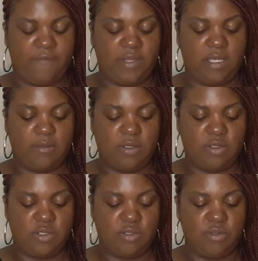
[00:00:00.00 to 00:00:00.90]
for them to
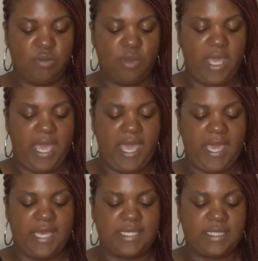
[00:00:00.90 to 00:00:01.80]
do
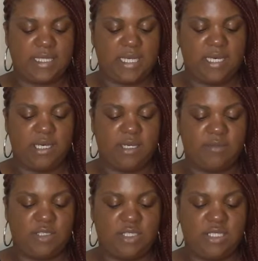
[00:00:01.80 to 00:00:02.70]
as
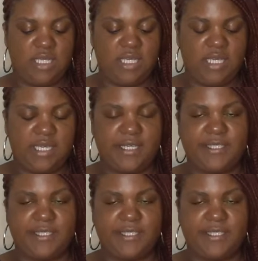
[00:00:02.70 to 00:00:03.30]
she